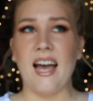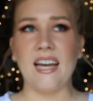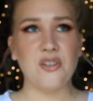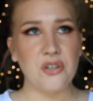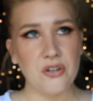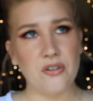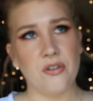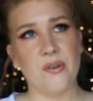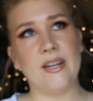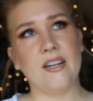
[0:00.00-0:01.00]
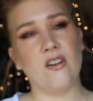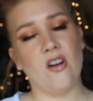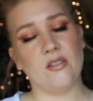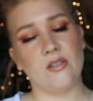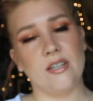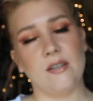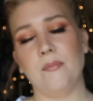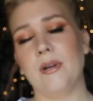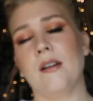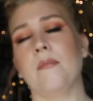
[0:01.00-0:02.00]
I could go in and alter
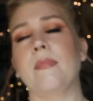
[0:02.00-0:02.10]
it, but I'm